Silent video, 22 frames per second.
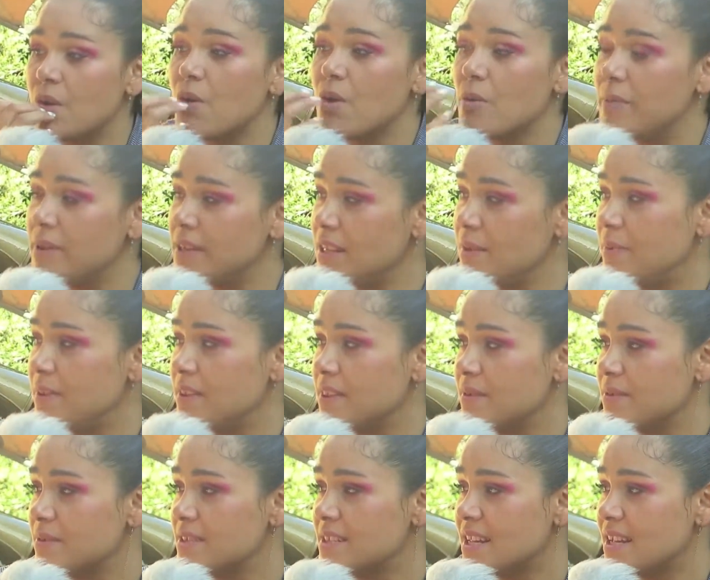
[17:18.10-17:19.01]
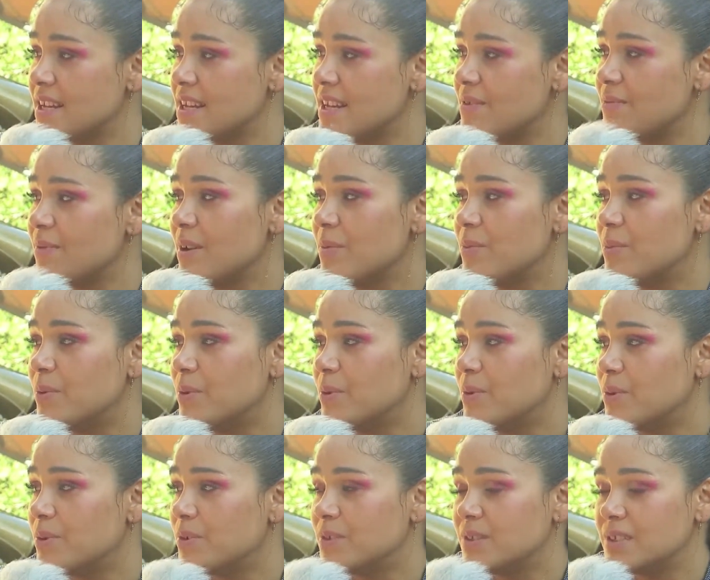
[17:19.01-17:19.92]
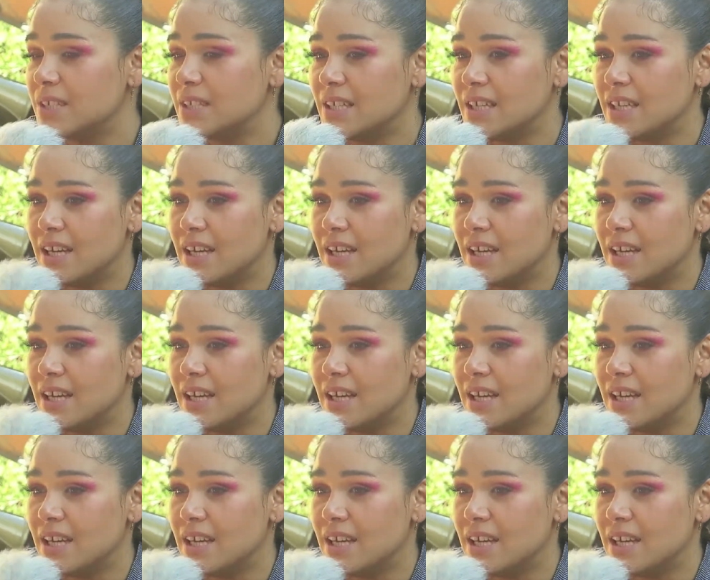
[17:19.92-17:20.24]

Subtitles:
Orbit EP that was done at Red Bull.